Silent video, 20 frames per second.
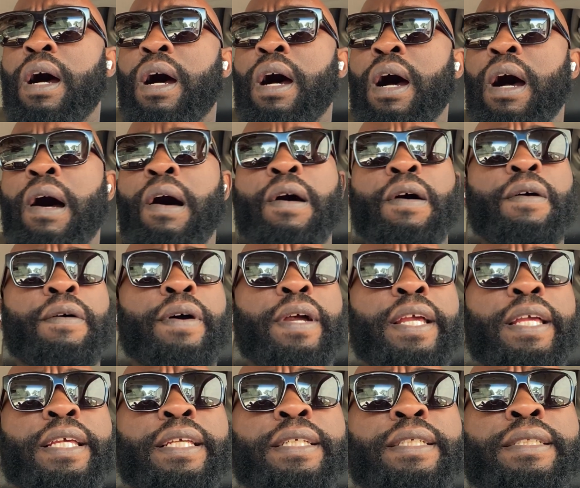
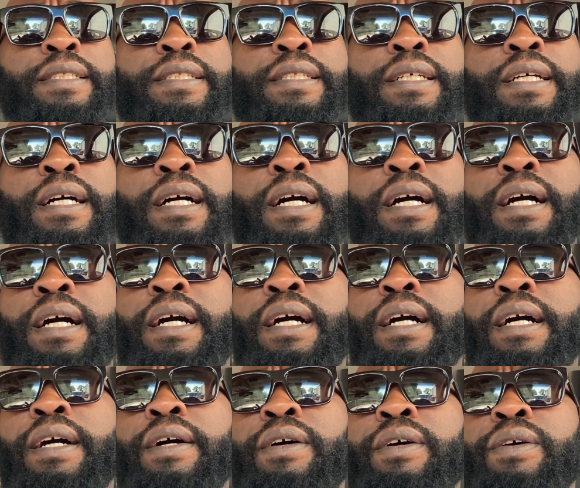always
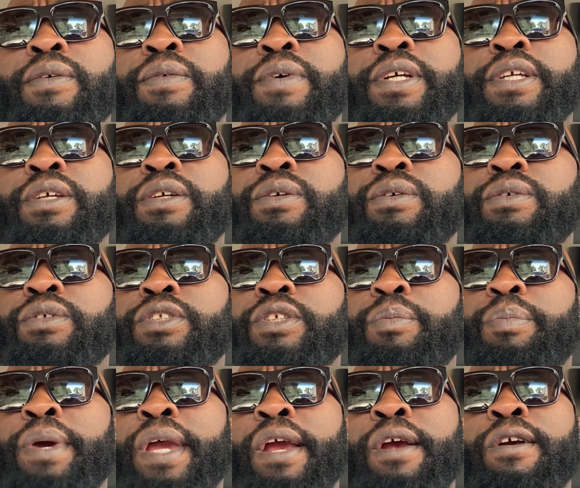would use a
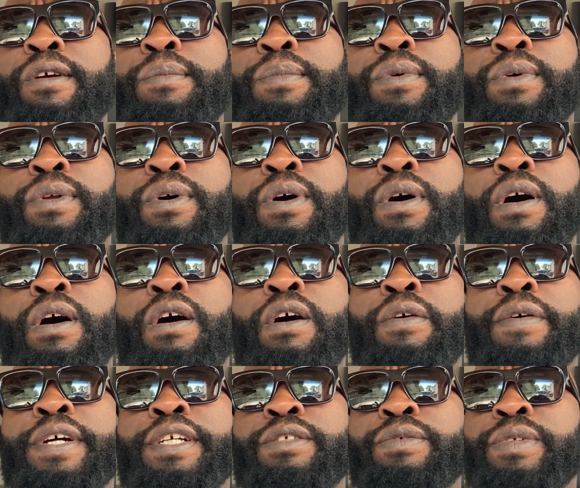parable, or
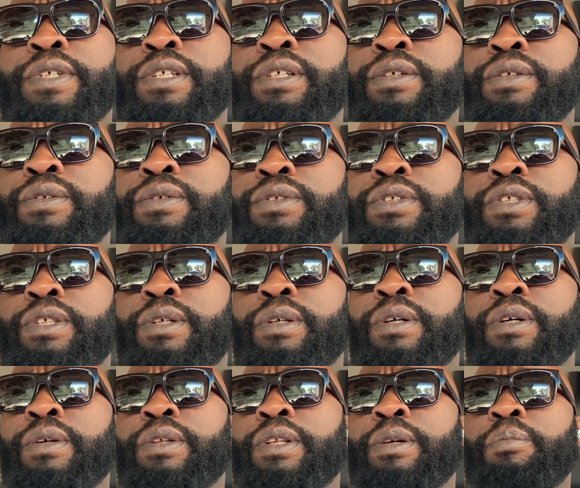always would use
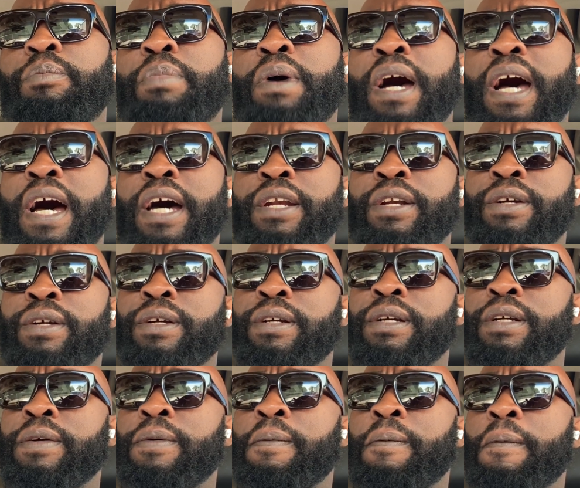the potter
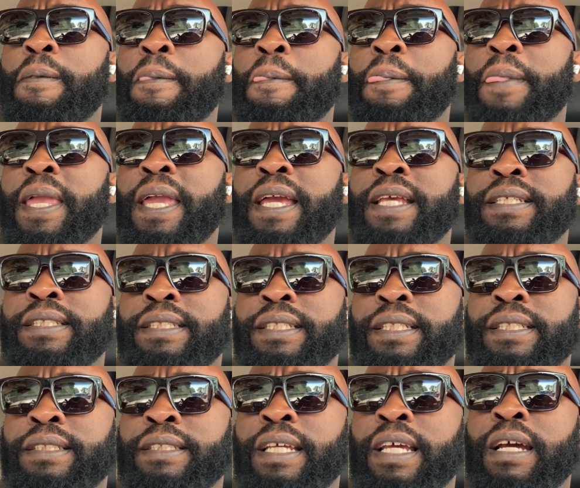as an
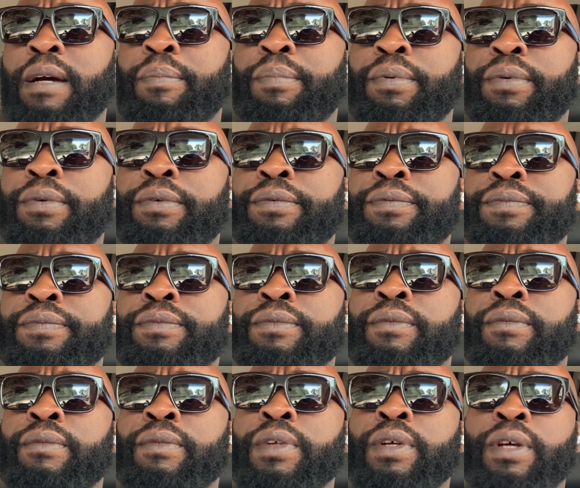example.
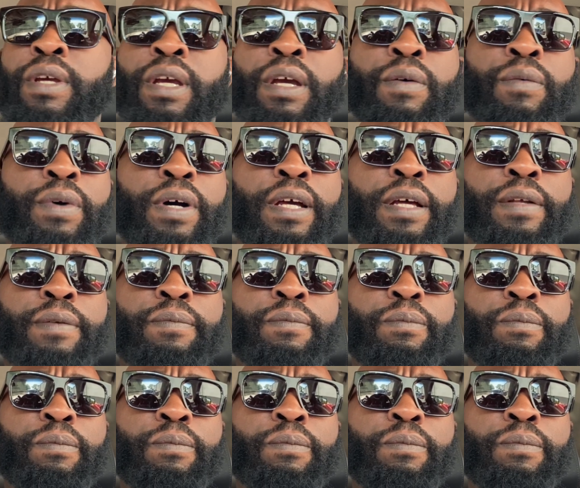And what